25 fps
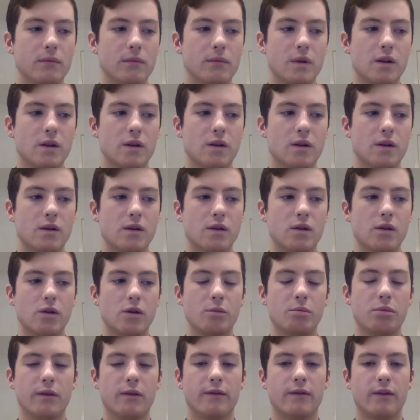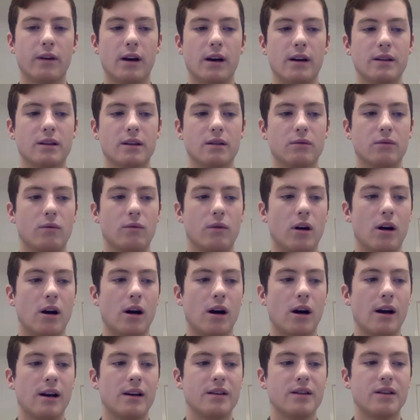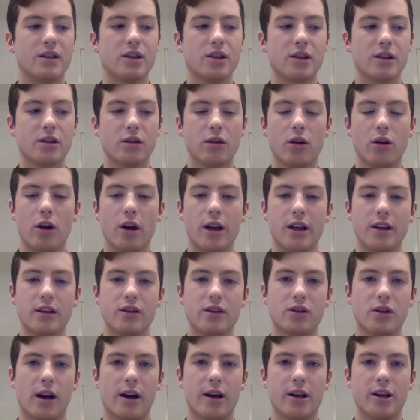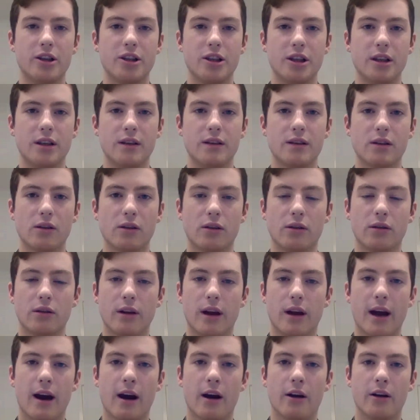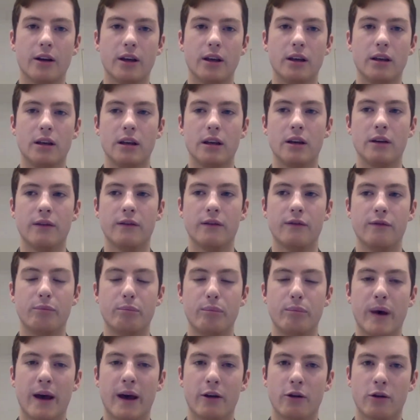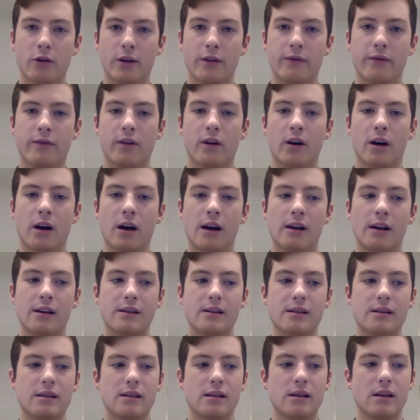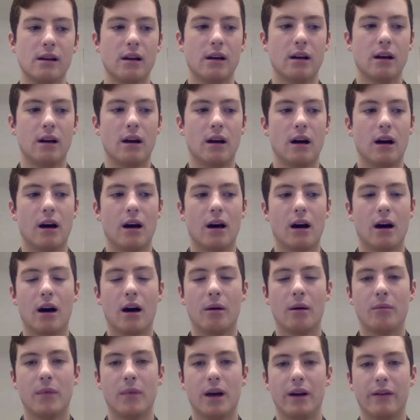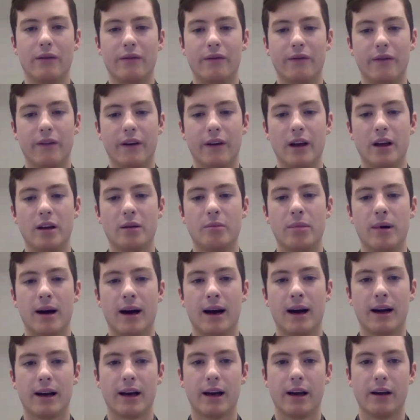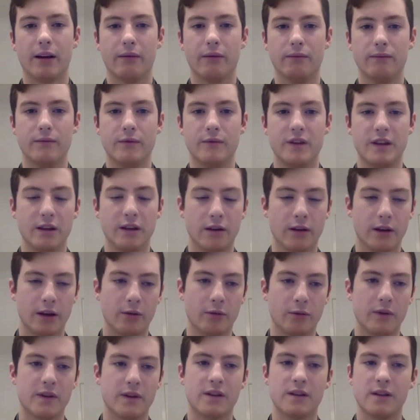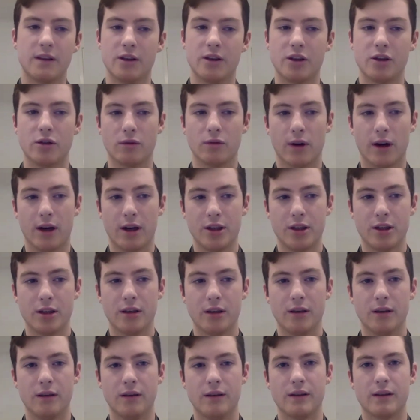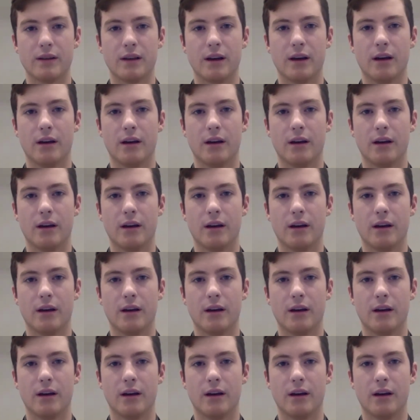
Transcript: Supervisor wise, just learning strategies on how to give better advice, and feedback and dealing with situations.